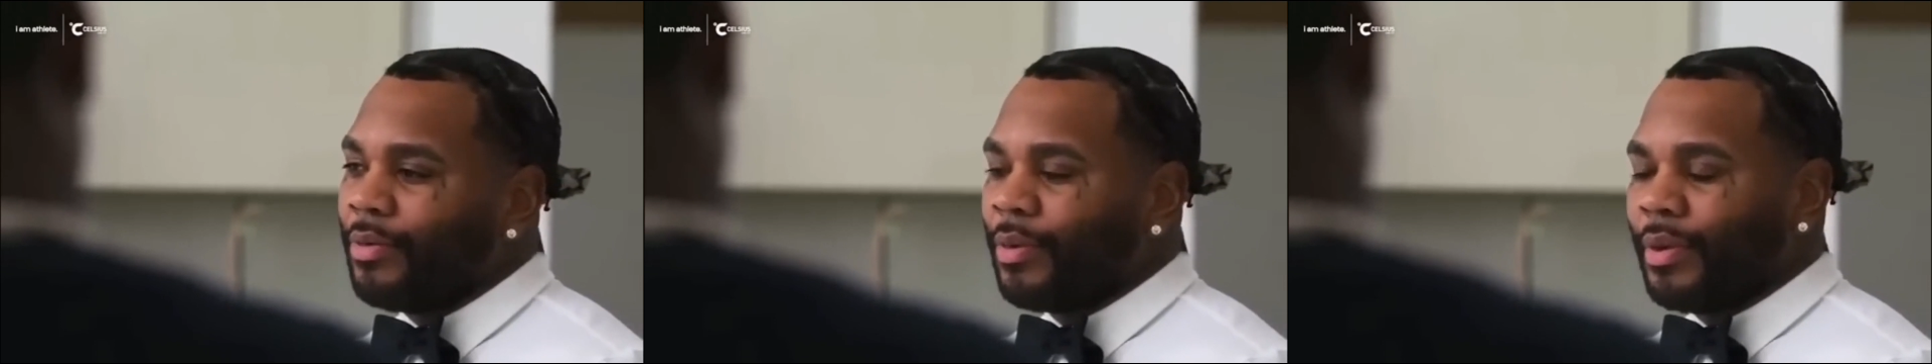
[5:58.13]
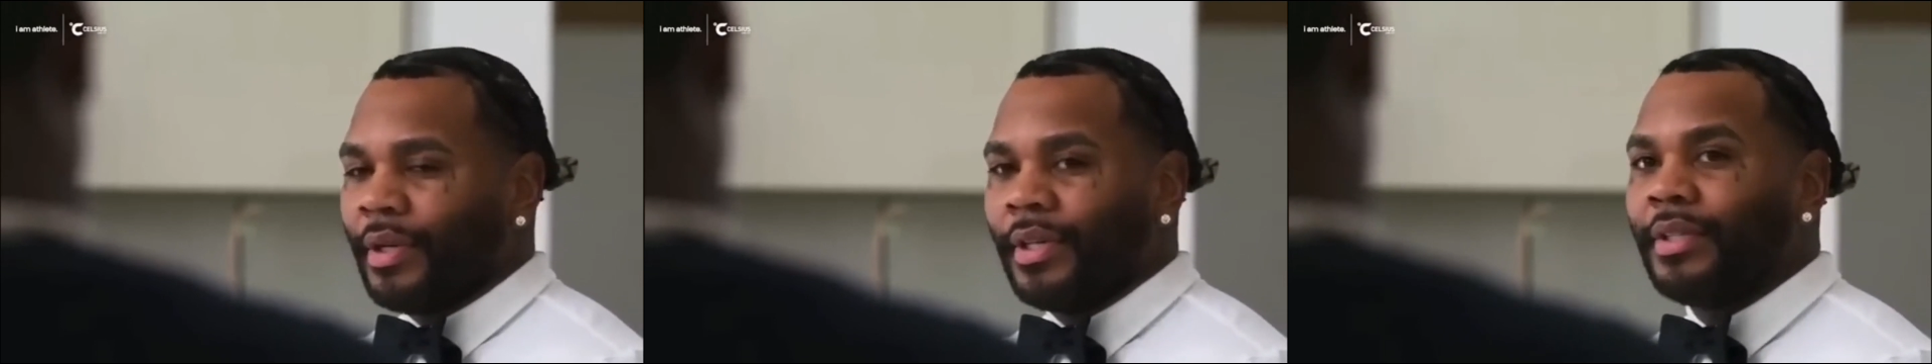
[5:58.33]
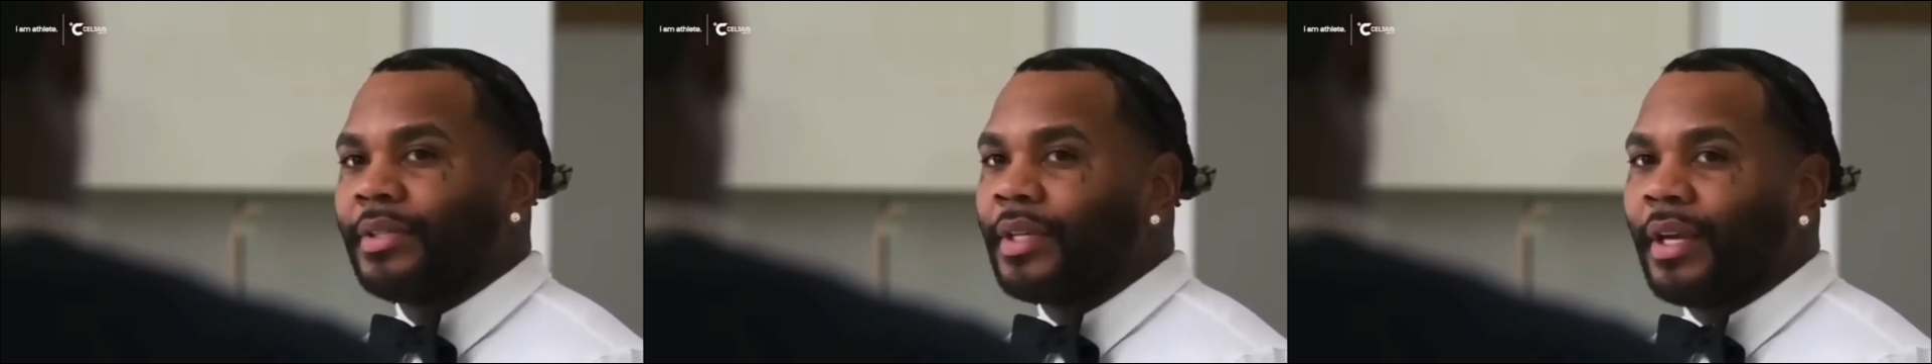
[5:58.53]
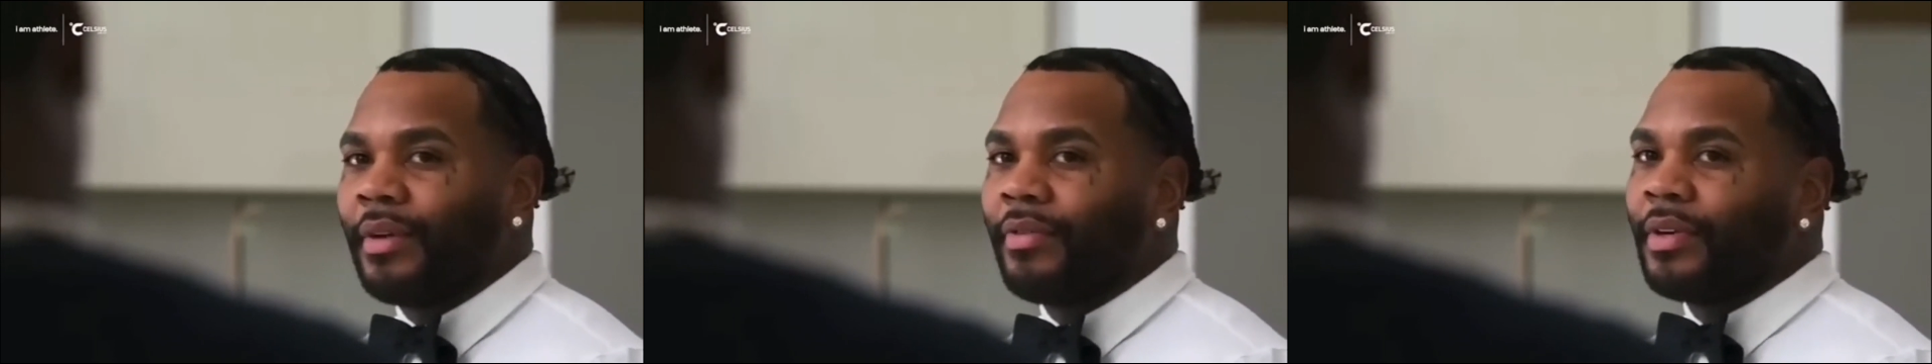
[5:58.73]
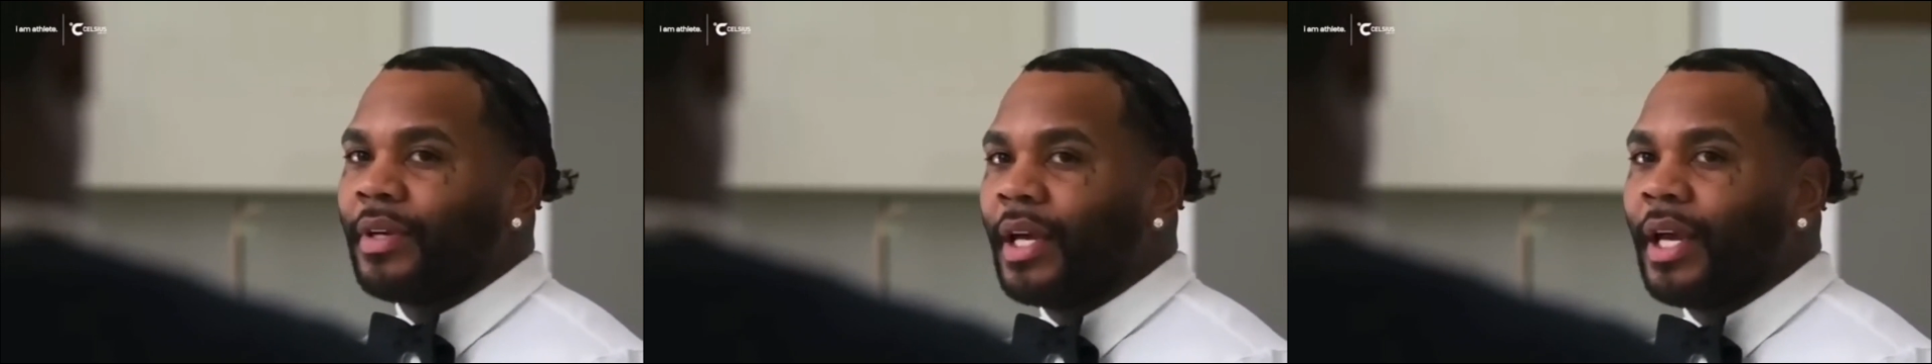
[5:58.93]
that
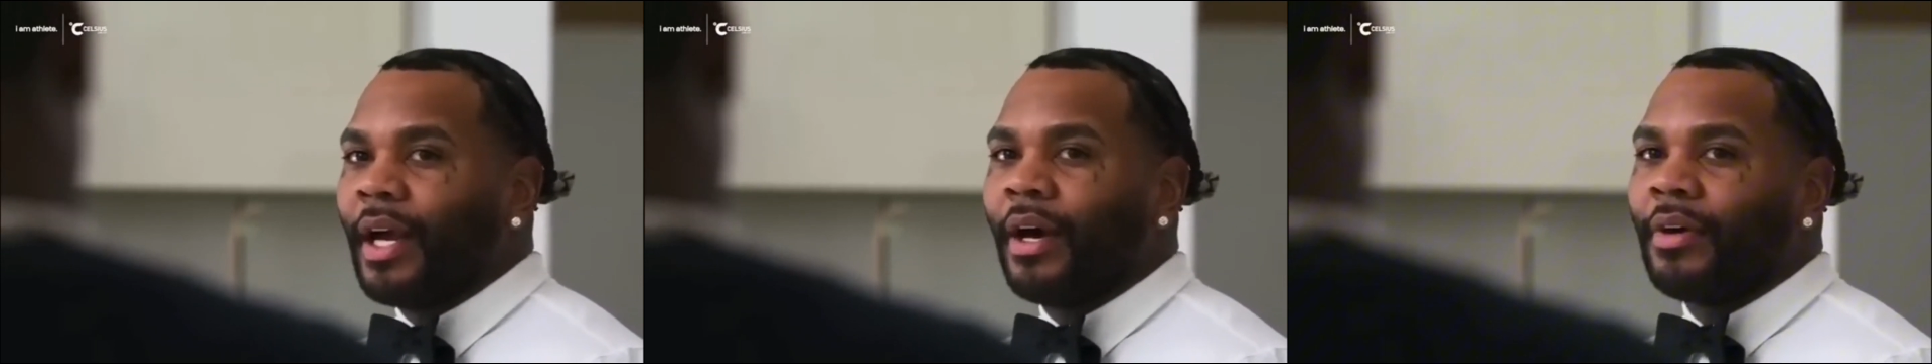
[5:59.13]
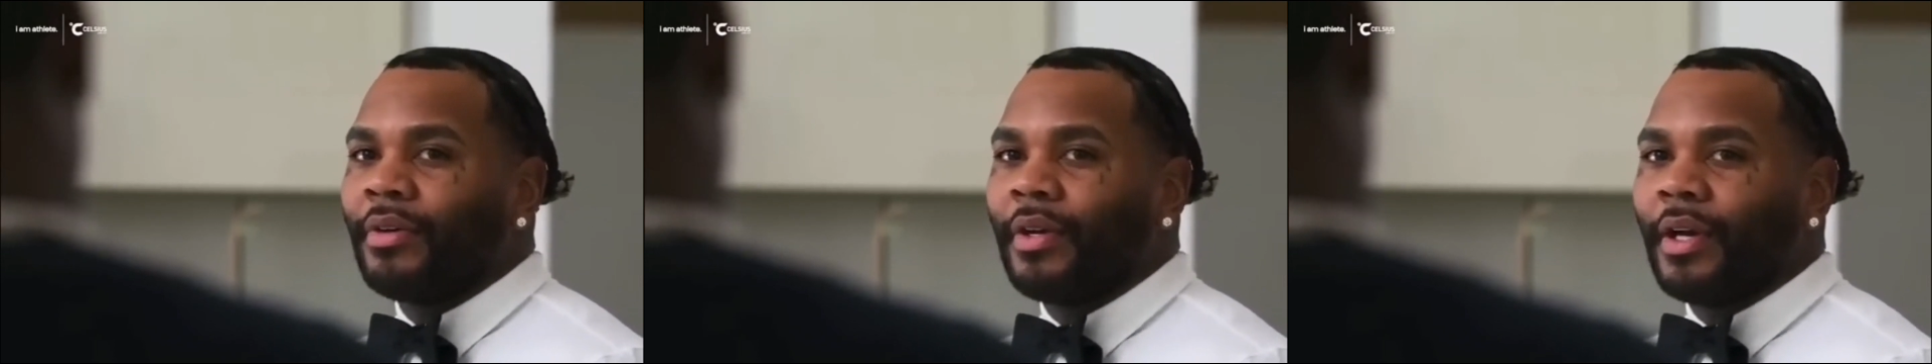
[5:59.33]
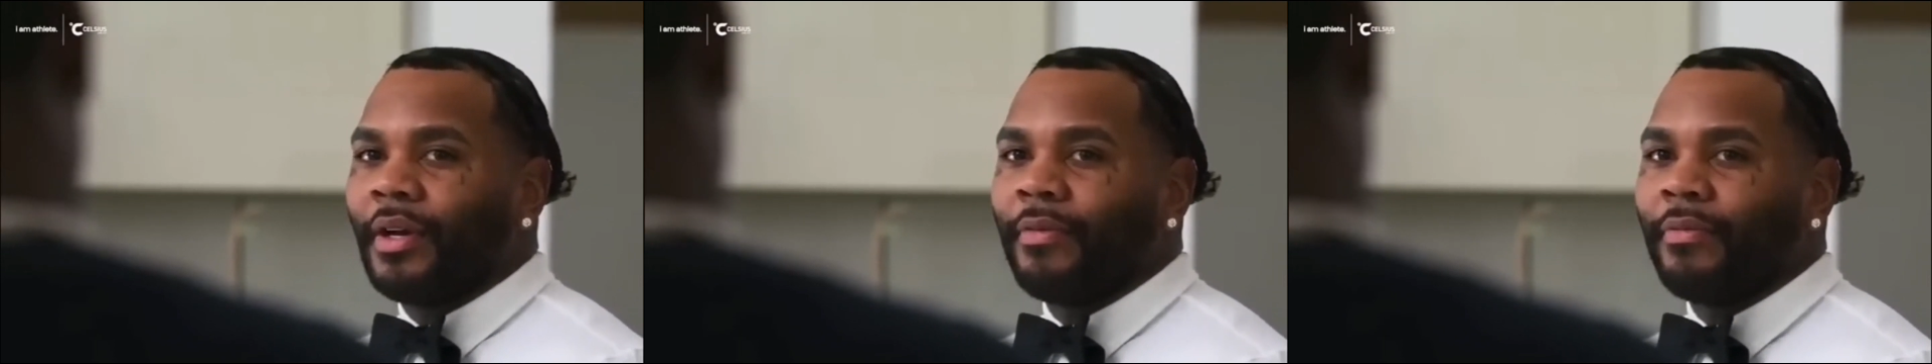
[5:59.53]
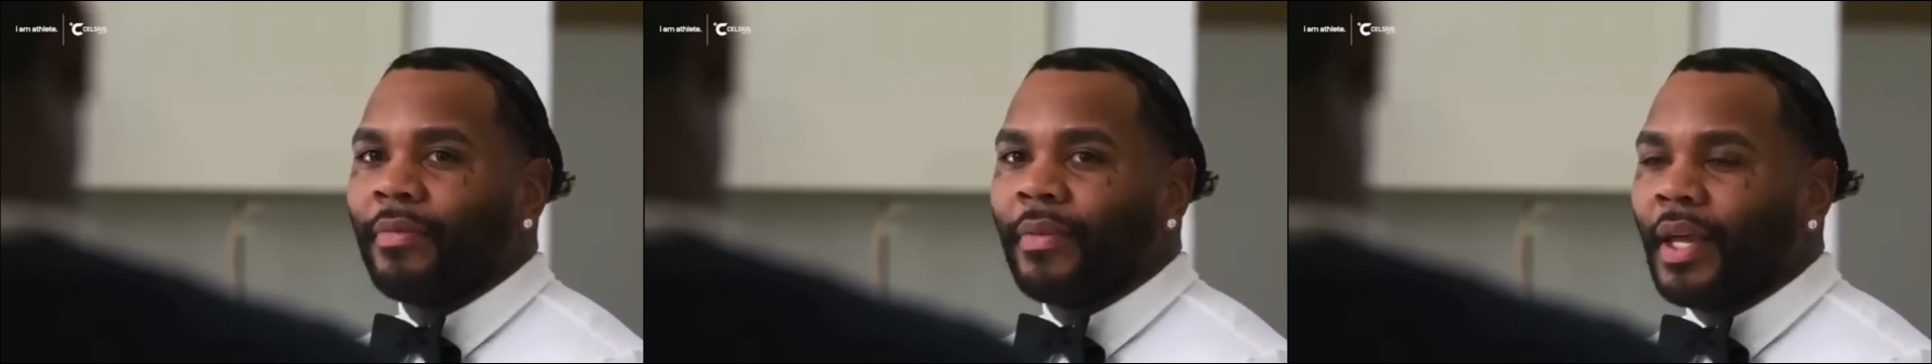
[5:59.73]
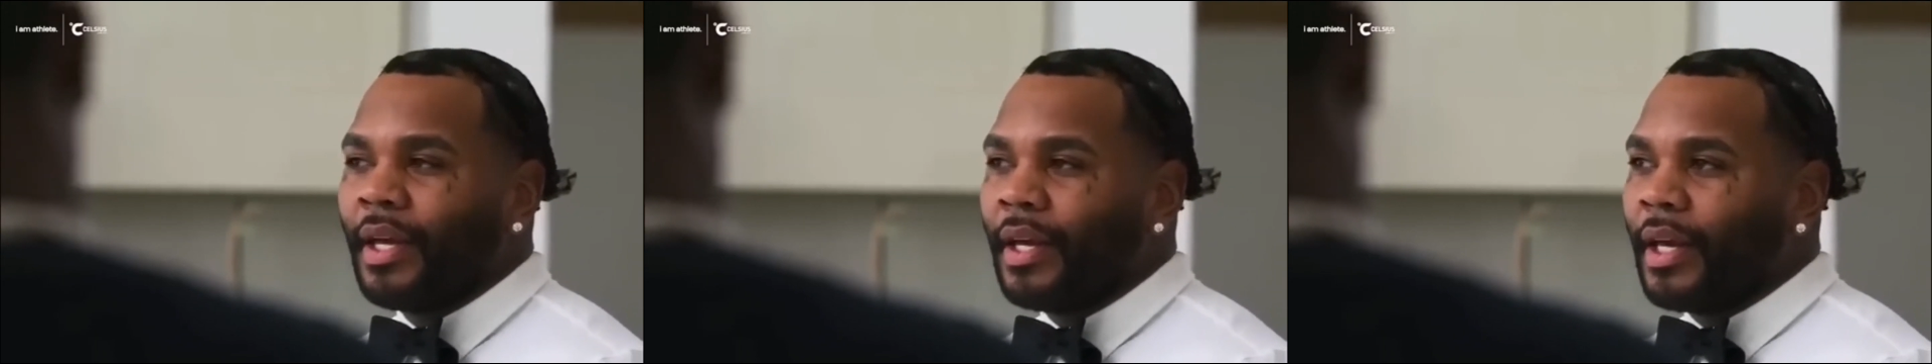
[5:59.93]
release every day, all day,